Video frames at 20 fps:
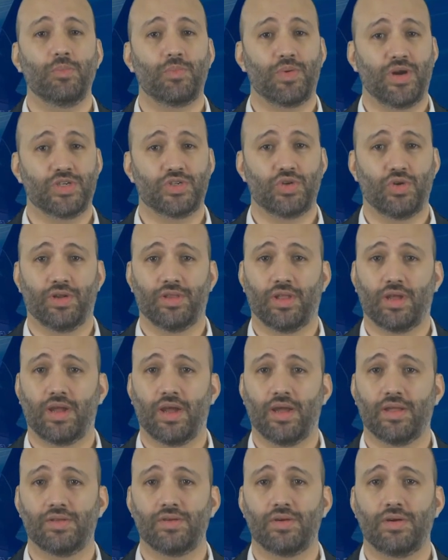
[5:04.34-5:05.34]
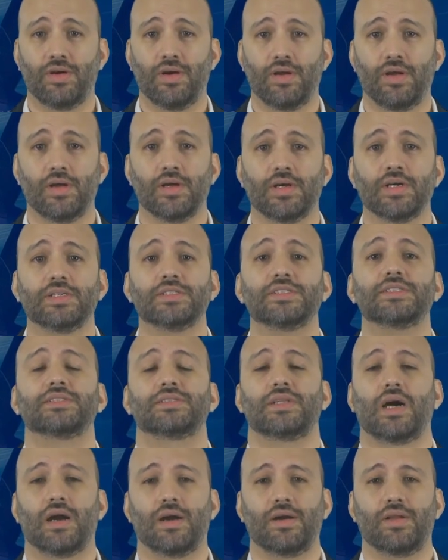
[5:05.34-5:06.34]
pressure indicator
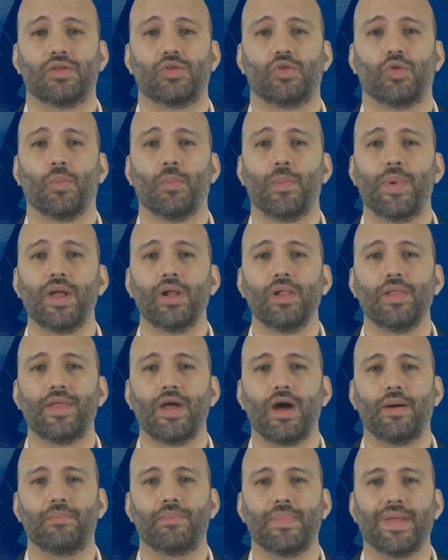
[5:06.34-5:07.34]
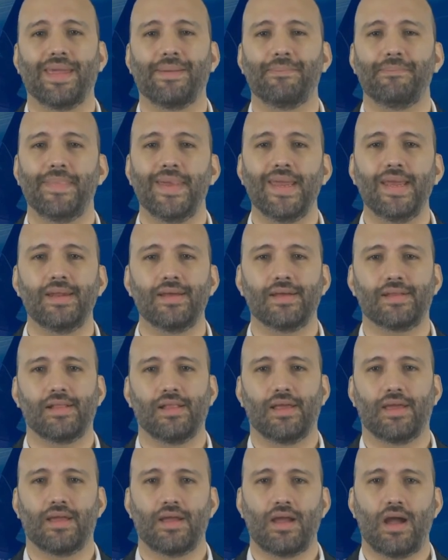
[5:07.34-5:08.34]
start to build up
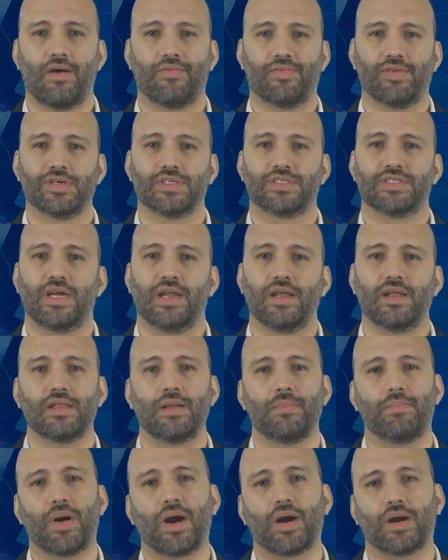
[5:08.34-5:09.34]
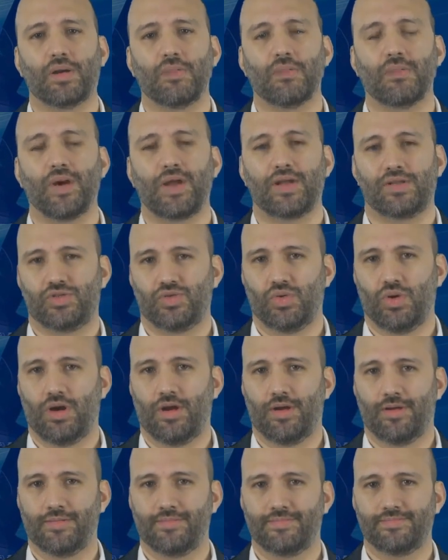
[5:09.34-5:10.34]
immediately after setting the parking brake to
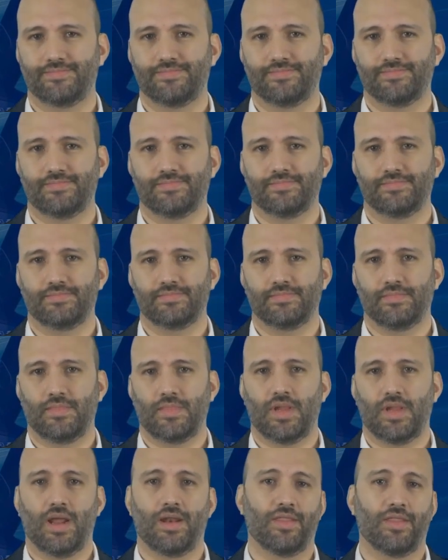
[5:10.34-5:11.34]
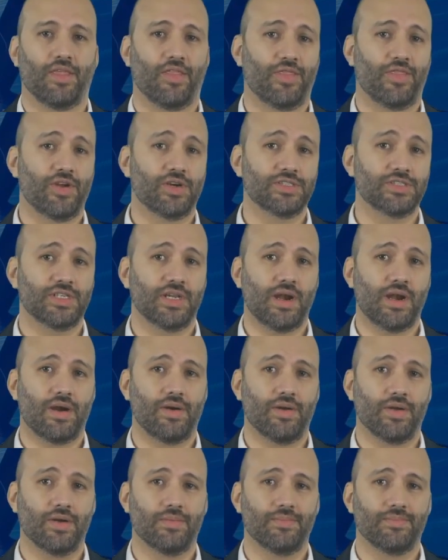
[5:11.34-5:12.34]
on. And in the third
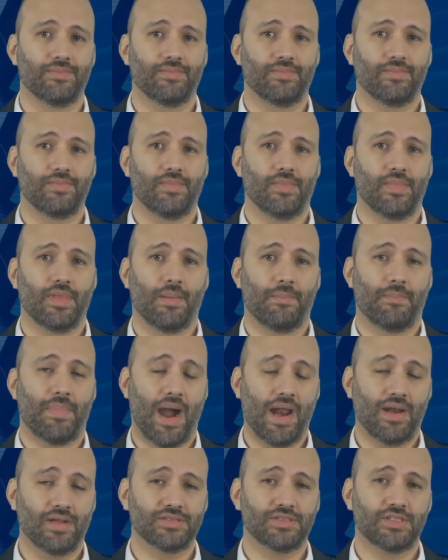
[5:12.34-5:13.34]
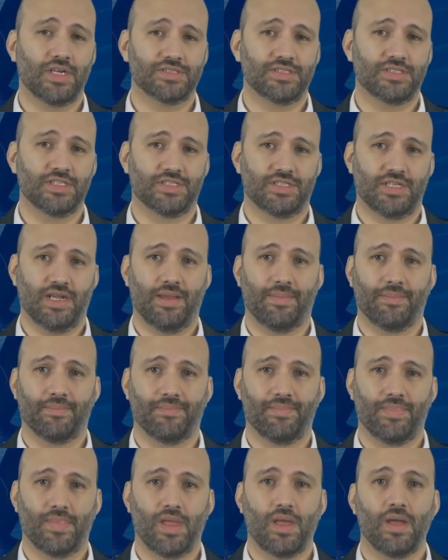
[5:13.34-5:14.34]
scenario, the pilot does the same,
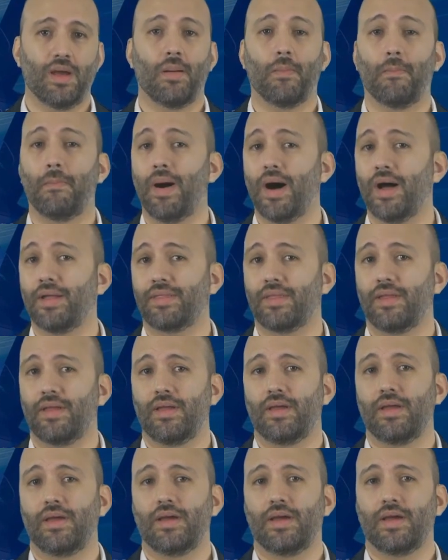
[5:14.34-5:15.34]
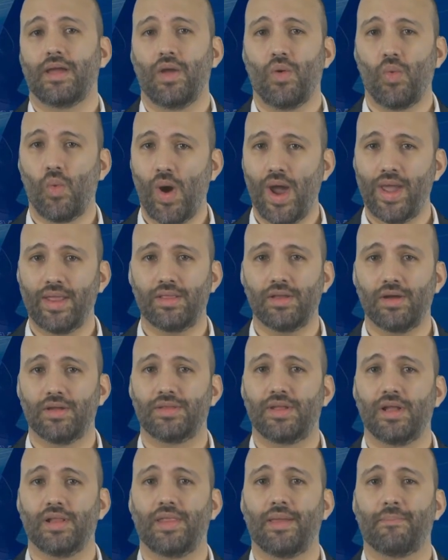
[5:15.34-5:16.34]
but he waits
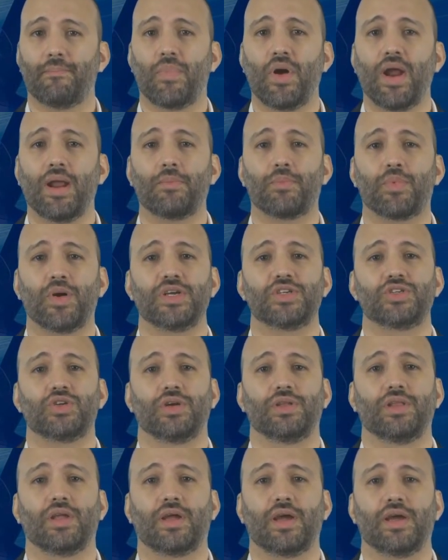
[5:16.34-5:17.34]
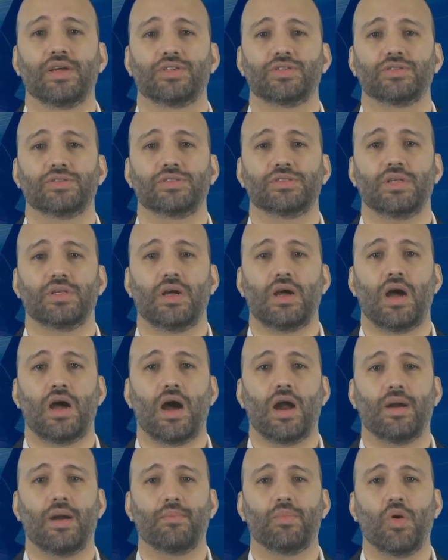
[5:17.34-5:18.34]
until the brake pressure indications
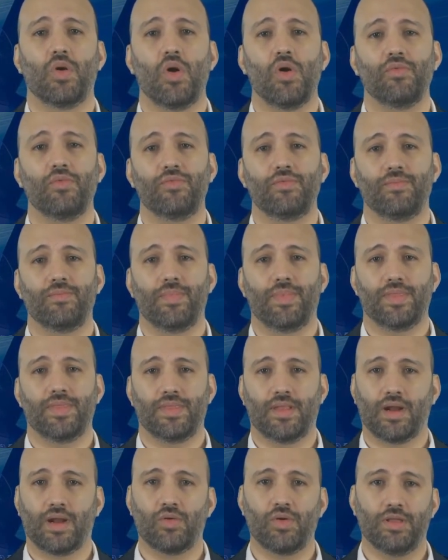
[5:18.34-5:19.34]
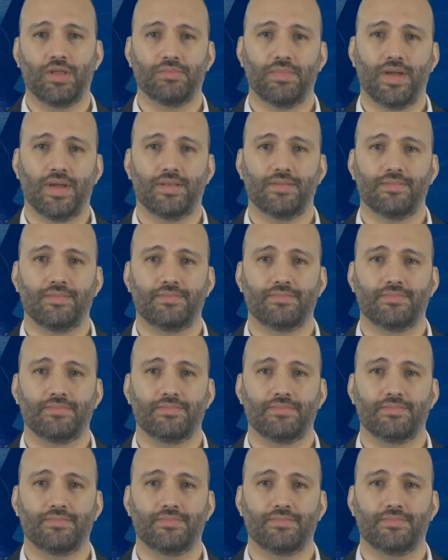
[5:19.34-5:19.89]
are above the green band.